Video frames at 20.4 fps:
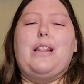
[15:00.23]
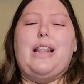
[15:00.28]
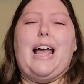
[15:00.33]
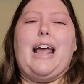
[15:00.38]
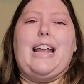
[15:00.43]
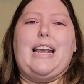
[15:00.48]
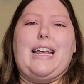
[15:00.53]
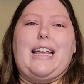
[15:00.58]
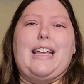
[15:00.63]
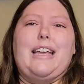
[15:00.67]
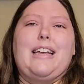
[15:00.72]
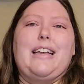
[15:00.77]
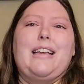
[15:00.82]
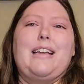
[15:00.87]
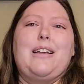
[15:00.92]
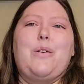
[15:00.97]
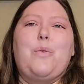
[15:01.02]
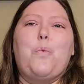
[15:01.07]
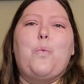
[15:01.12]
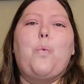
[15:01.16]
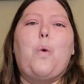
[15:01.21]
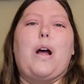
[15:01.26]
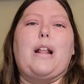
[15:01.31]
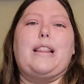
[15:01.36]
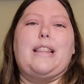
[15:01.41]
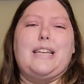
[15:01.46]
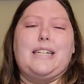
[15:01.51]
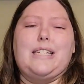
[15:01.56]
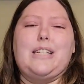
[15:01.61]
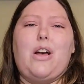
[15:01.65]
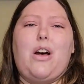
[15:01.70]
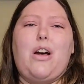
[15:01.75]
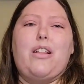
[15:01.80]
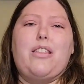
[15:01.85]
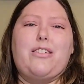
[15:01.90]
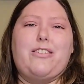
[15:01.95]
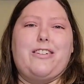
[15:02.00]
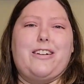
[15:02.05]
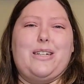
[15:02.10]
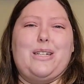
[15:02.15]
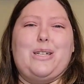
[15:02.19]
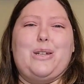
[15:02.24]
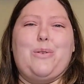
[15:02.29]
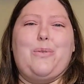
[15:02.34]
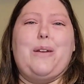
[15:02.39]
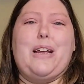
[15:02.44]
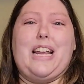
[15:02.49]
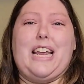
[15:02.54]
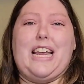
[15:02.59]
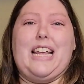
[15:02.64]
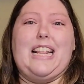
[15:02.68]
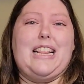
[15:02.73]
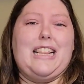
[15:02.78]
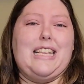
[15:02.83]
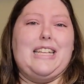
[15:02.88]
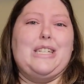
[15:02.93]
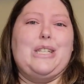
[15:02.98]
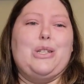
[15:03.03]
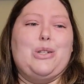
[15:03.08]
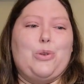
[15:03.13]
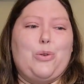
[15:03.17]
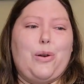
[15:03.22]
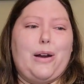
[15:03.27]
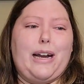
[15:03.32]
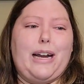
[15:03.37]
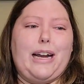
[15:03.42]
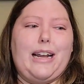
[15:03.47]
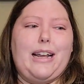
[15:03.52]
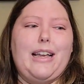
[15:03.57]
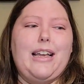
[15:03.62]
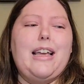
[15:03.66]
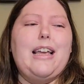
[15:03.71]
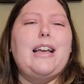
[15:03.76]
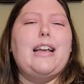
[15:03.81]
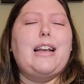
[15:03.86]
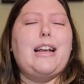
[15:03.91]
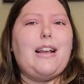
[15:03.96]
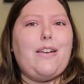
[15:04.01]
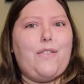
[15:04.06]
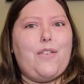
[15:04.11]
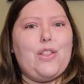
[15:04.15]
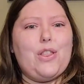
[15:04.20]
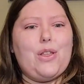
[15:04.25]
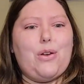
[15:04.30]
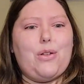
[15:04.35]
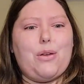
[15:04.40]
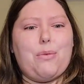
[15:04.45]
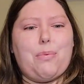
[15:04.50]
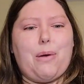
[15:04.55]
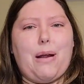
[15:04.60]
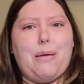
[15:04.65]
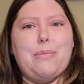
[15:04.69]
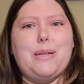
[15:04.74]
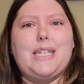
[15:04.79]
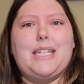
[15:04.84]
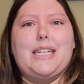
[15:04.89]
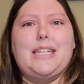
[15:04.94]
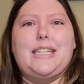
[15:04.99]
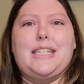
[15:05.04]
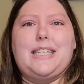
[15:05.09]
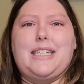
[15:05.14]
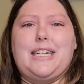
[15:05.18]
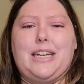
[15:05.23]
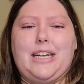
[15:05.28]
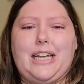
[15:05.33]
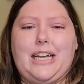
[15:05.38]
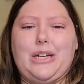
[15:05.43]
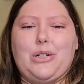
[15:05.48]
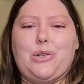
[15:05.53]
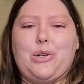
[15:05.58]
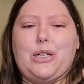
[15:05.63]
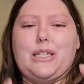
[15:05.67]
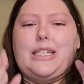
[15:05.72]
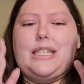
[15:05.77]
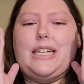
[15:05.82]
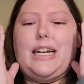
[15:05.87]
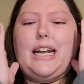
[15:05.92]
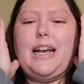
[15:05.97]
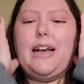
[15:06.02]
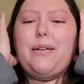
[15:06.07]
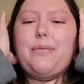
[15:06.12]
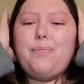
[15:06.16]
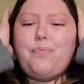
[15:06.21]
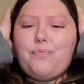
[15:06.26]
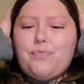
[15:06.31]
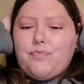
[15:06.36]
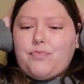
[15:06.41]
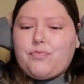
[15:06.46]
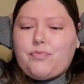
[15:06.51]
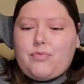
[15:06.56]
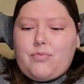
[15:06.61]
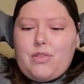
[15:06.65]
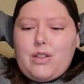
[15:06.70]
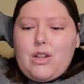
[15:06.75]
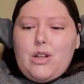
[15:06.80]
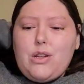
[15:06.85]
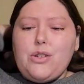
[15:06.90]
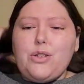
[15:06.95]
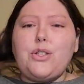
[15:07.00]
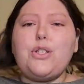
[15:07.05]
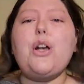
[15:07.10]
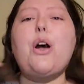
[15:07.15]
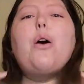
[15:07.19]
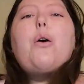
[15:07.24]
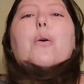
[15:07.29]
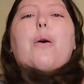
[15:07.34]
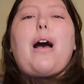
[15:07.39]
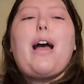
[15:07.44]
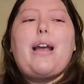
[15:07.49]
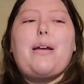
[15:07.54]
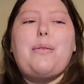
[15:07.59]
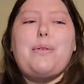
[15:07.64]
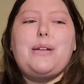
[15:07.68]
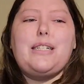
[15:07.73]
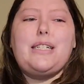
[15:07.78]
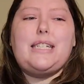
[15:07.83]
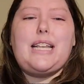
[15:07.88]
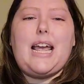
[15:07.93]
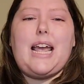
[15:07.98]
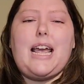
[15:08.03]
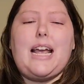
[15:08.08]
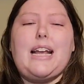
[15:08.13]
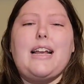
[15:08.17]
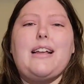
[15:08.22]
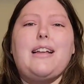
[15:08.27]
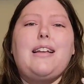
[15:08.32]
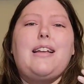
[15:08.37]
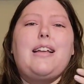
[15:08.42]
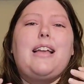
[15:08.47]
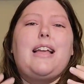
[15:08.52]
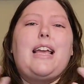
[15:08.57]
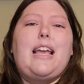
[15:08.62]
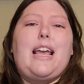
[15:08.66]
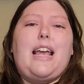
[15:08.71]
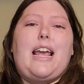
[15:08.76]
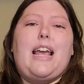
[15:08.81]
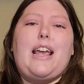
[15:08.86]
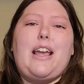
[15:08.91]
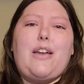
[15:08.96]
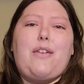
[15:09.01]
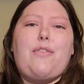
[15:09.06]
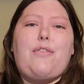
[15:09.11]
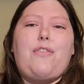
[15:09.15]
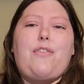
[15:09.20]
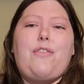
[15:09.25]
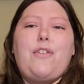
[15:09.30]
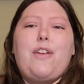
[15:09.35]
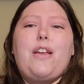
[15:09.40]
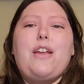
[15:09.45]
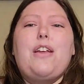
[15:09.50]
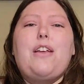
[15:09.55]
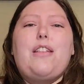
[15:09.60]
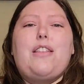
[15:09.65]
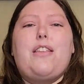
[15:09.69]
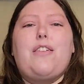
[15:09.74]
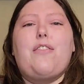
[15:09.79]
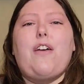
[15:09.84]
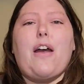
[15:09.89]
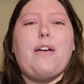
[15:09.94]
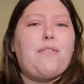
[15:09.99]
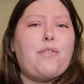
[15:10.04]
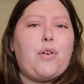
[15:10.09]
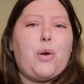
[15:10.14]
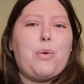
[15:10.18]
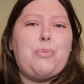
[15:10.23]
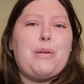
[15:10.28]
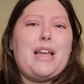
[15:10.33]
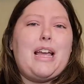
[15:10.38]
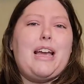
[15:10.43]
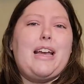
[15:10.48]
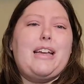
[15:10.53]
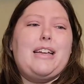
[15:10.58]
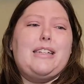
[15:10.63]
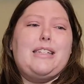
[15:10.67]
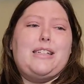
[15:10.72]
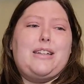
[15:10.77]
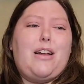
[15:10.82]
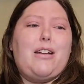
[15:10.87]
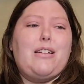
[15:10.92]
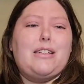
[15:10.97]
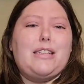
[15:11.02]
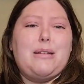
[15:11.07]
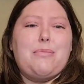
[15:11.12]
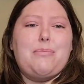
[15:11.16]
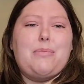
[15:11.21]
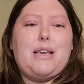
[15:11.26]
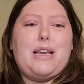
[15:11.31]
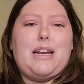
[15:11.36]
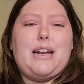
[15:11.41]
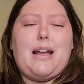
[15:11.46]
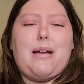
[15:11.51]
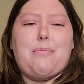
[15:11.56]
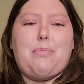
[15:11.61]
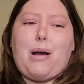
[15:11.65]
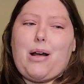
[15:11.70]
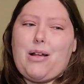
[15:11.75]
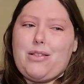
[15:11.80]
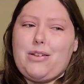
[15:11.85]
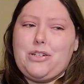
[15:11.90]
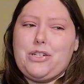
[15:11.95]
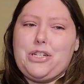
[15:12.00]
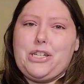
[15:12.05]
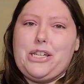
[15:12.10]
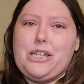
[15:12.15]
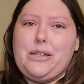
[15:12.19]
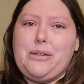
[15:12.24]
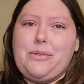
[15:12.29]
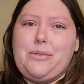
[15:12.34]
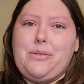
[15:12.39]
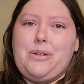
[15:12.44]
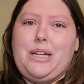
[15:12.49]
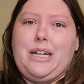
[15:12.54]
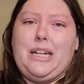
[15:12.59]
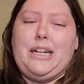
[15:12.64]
like what this author is doing in this story, even though the premise is still interesting. So I would say if the fat phobia is not something that bothers you,